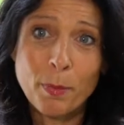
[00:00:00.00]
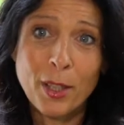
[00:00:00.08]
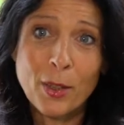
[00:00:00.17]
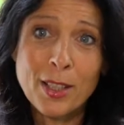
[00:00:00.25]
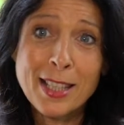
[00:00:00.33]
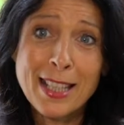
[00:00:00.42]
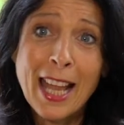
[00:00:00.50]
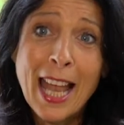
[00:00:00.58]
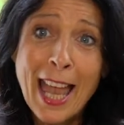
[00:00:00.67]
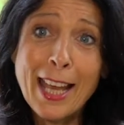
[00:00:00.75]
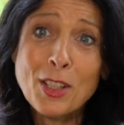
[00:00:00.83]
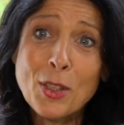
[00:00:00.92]
because
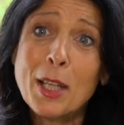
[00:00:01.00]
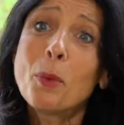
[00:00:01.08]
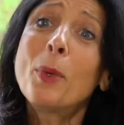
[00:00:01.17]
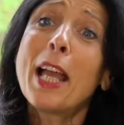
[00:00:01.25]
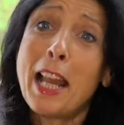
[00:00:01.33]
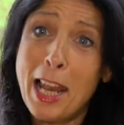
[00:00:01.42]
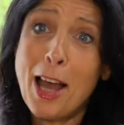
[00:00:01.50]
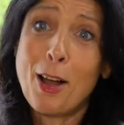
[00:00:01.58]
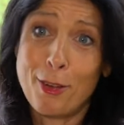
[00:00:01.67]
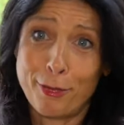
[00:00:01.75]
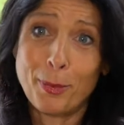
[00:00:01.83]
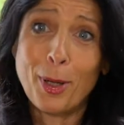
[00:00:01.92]
actually we are
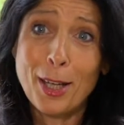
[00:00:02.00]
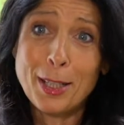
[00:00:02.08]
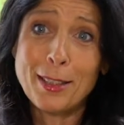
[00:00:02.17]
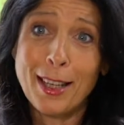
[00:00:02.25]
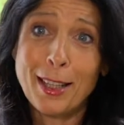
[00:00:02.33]
love, right?